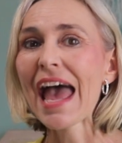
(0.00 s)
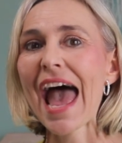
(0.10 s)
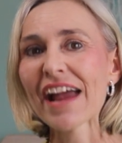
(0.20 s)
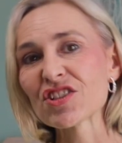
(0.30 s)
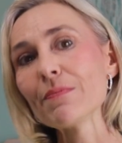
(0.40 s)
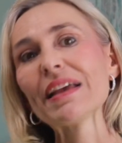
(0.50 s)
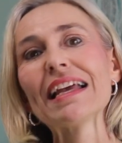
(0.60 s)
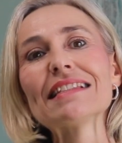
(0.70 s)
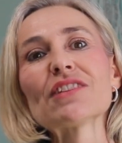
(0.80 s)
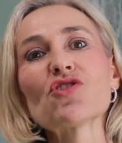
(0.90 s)
actually
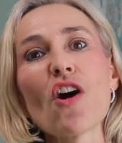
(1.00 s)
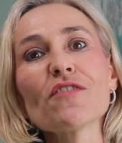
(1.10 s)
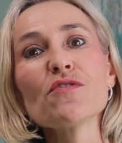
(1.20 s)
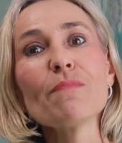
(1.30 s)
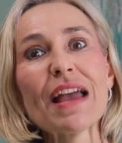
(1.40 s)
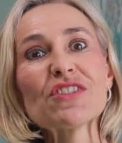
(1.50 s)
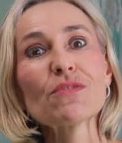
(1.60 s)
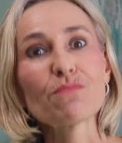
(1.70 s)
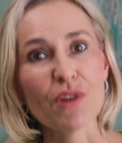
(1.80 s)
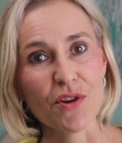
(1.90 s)
begins a
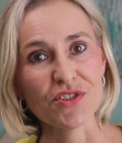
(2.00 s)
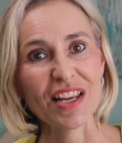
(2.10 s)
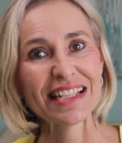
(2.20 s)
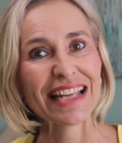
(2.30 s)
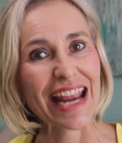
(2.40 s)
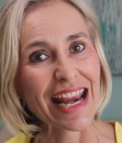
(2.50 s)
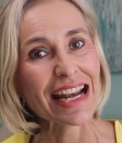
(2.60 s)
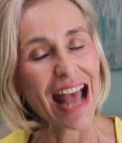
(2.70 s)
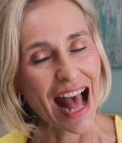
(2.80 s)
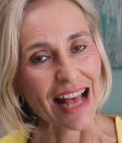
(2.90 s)
transformation process
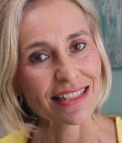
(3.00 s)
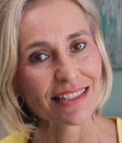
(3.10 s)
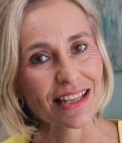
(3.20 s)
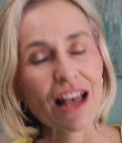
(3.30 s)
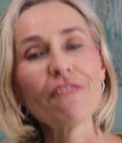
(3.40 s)
in us